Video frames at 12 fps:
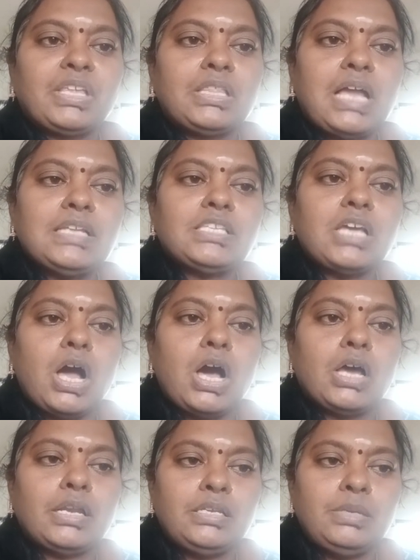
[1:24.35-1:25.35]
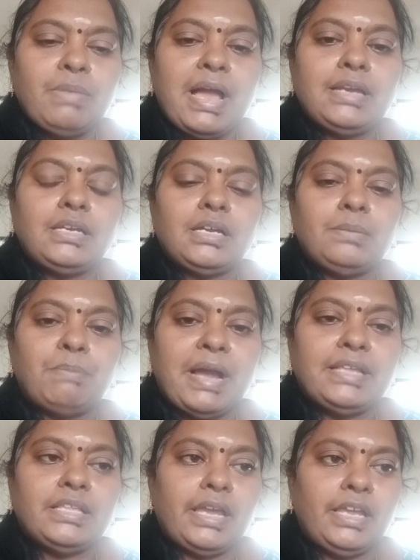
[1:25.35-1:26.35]
that are demanded
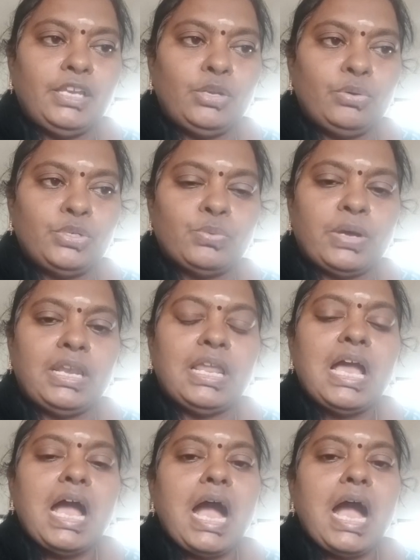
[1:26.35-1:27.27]
by the individual